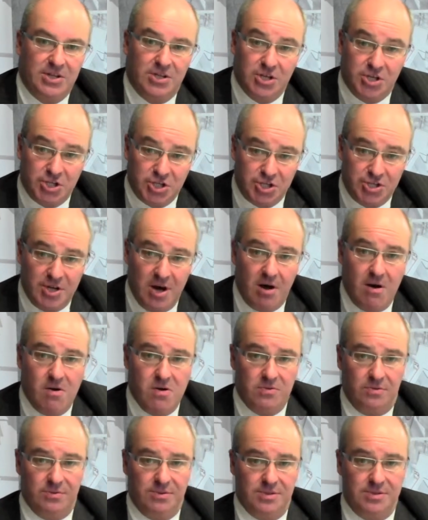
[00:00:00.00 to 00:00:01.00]
The
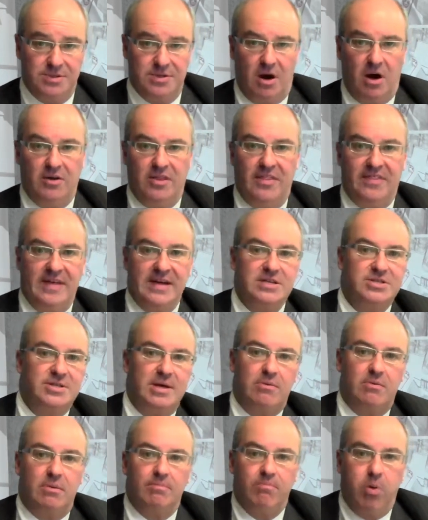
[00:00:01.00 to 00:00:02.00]
stones are the things
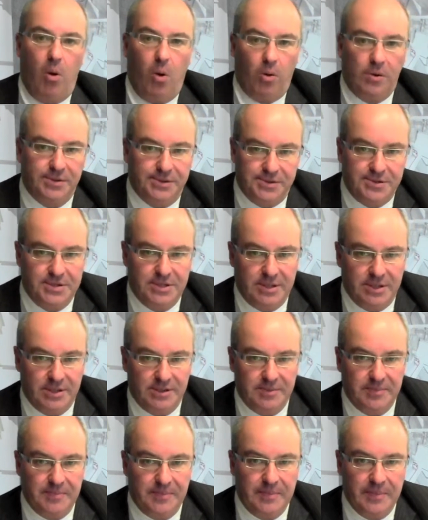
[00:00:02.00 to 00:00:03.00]
that are important to you.
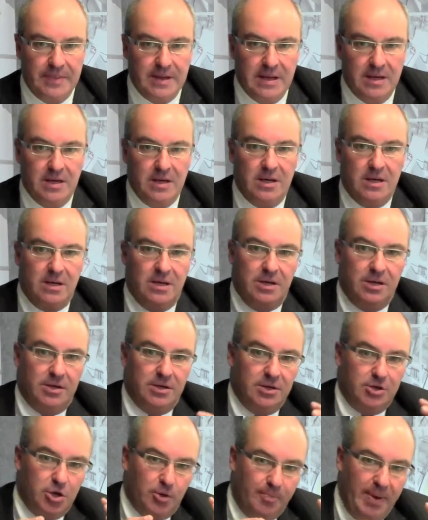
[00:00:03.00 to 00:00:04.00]

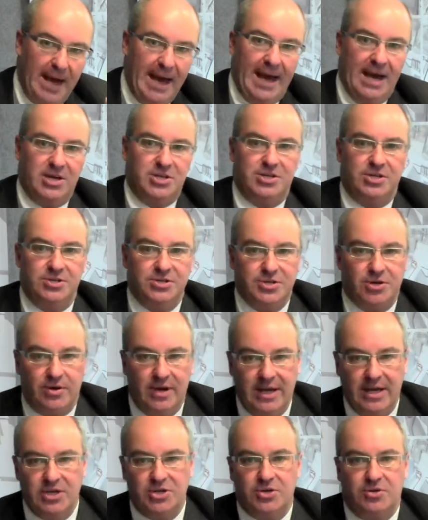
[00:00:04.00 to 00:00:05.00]
Your passions,
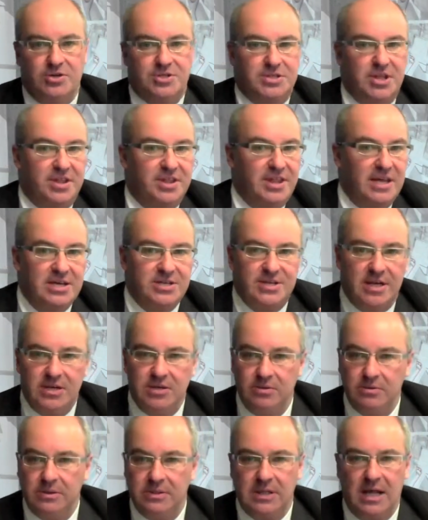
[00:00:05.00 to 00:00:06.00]
your interests, the things
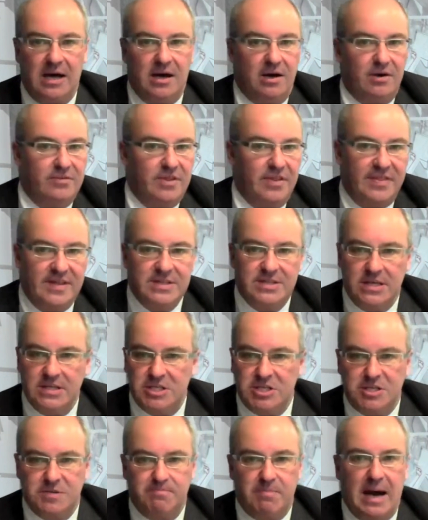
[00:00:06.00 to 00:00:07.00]
that you love, the things that
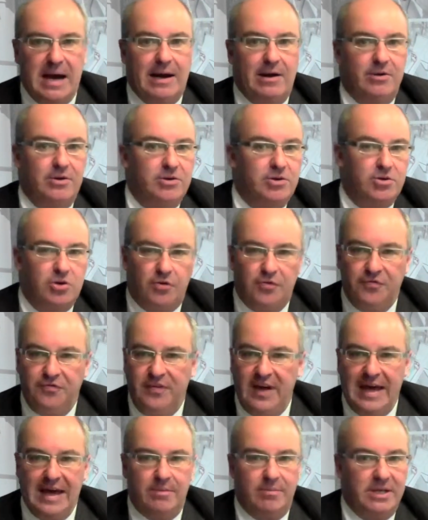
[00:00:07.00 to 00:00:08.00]
inspire you, your
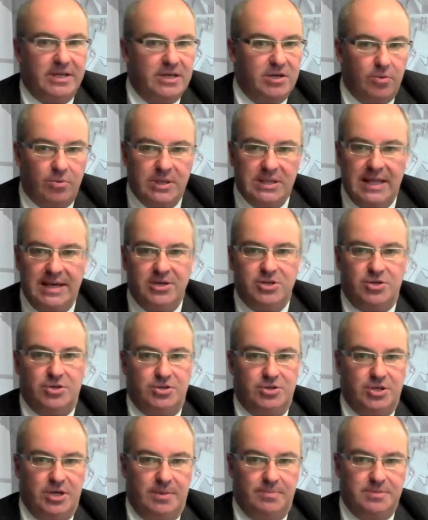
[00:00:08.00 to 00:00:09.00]
family, your
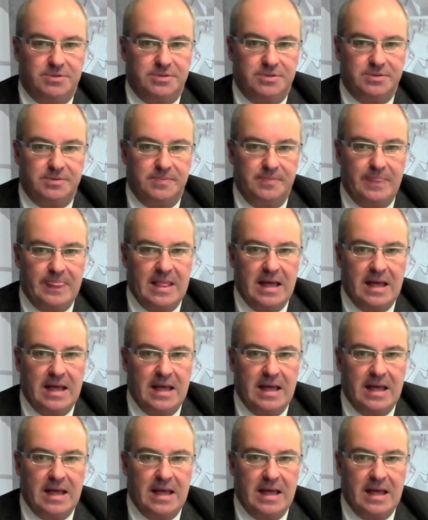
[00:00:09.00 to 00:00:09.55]
relationships.